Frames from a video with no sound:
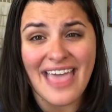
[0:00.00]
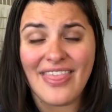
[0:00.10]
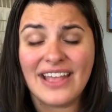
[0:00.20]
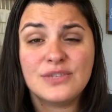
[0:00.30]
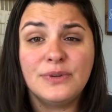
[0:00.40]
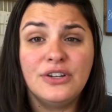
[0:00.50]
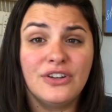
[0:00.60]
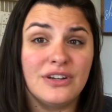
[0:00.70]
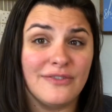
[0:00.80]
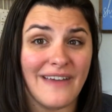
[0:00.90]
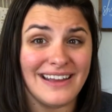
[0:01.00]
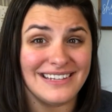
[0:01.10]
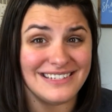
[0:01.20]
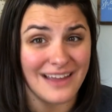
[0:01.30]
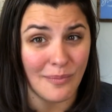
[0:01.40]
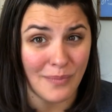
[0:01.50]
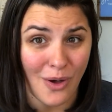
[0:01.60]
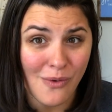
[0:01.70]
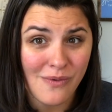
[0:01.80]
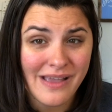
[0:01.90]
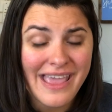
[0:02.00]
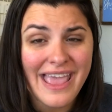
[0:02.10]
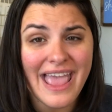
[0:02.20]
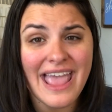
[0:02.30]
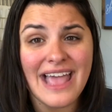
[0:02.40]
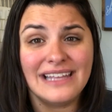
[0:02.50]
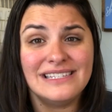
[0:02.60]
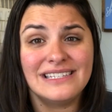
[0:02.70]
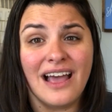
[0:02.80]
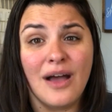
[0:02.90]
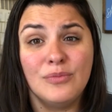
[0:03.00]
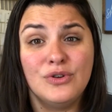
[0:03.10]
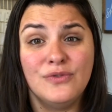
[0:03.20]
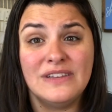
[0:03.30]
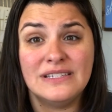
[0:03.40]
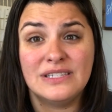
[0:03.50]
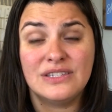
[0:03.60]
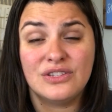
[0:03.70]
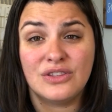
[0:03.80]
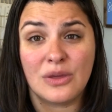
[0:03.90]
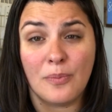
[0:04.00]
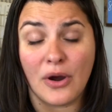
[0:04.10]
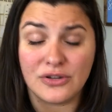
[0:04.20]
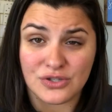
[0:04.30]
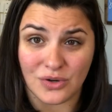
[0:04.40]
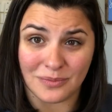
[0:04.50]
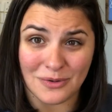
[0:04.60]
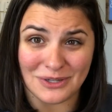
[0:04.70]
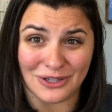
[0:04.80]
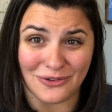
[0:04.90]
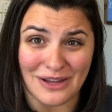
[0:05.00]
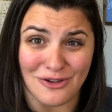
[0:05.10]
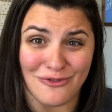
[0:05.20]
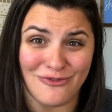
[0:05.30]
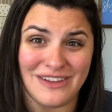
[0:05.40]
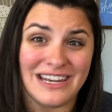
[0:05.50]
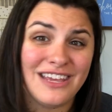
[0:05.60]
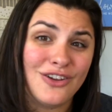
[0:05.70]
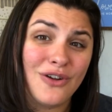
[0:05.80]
and that's where you're going to find Dumbo and Goofy's the Barnstormer with the Great Goofini.